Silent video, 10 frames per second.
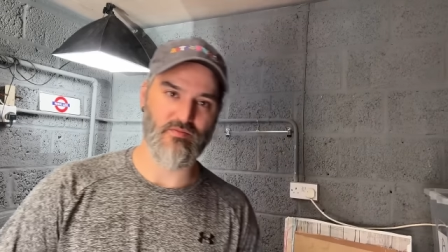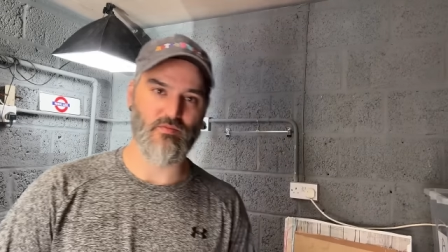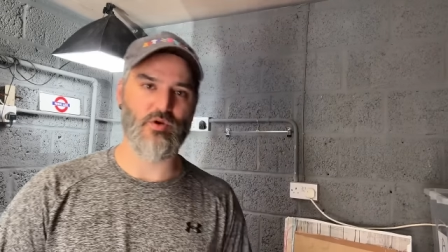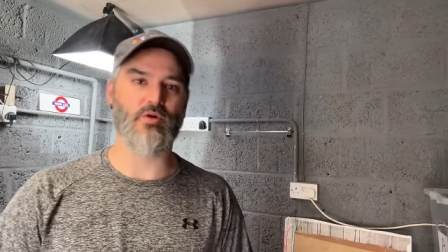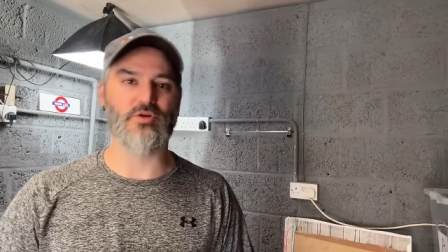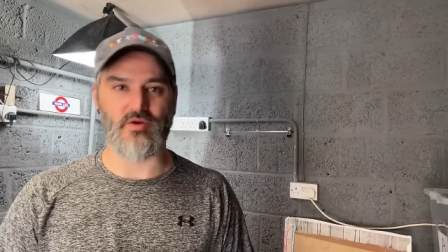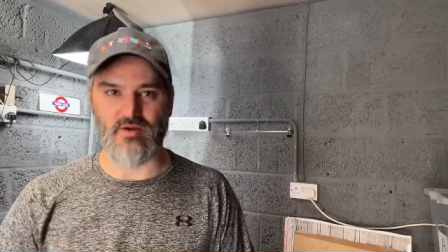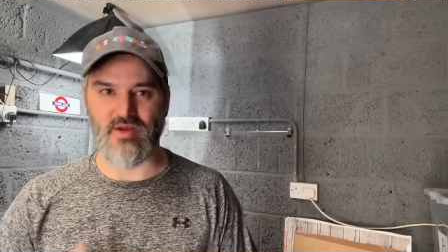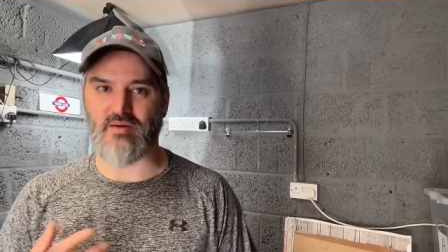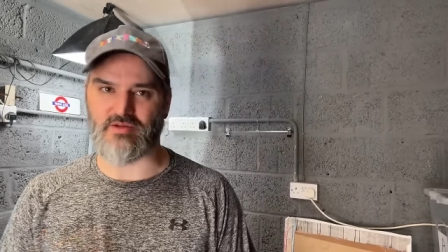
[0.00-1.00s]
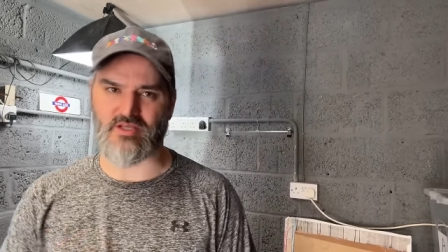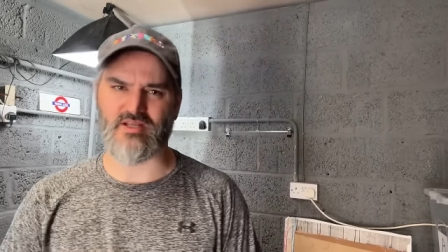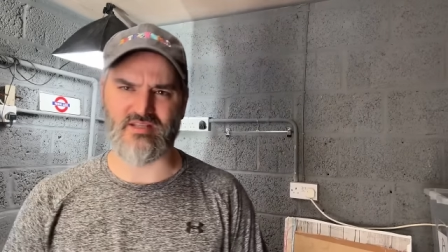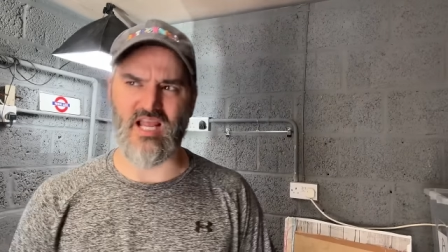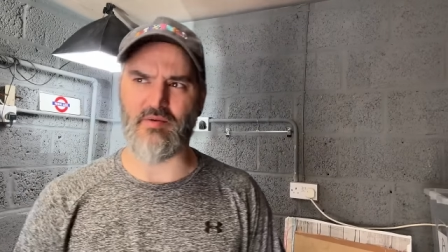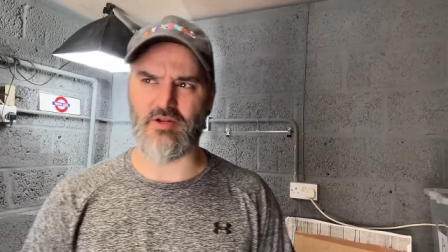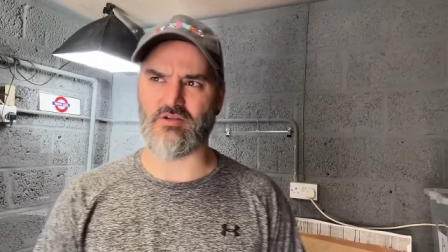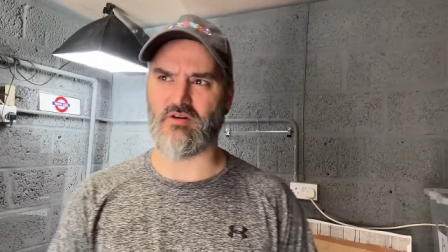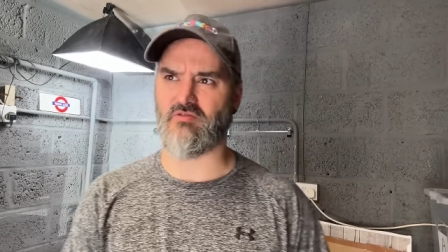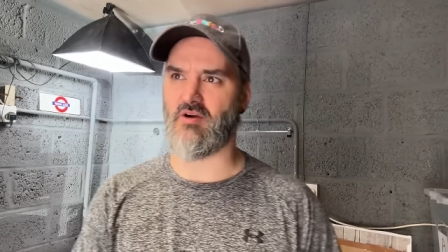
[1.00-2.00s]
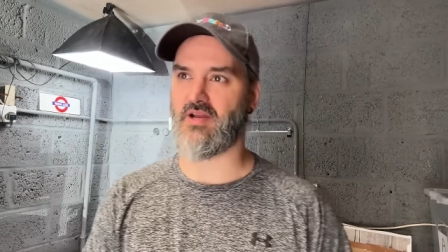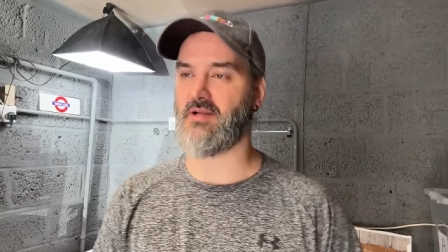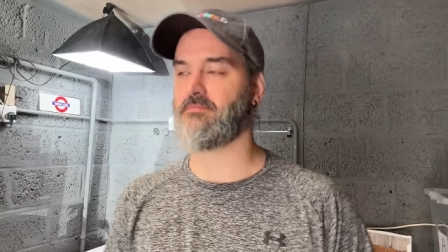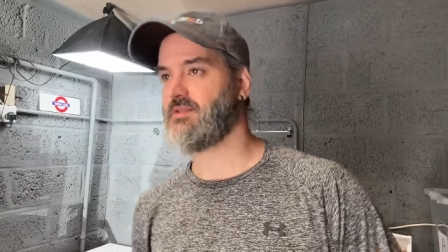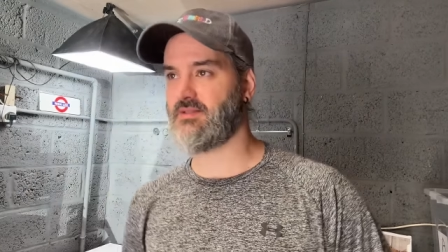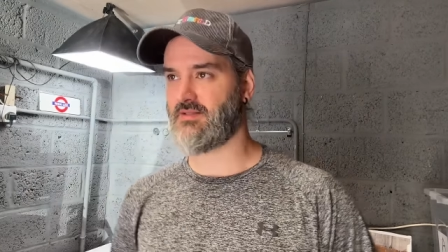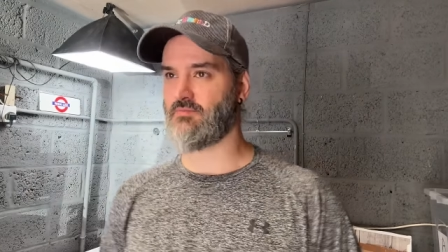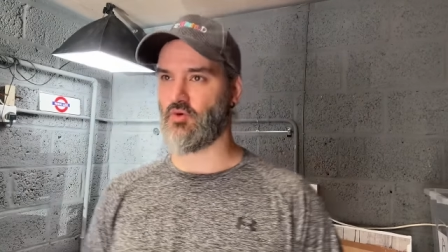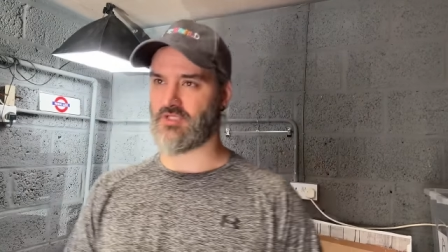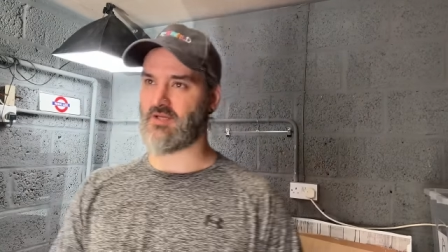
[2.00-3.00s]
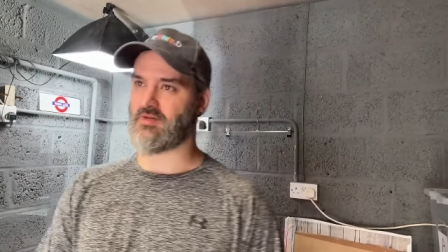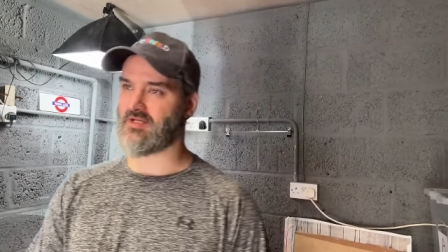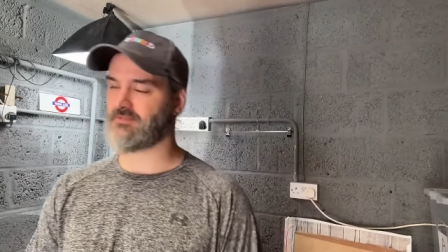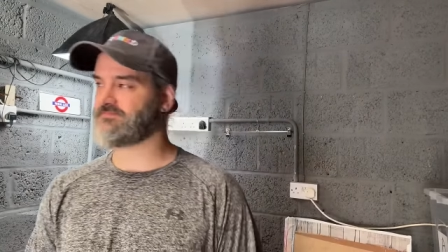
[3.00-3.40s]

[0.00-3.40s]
We all do it, but Emma, Emma does it on a Friday more deeply.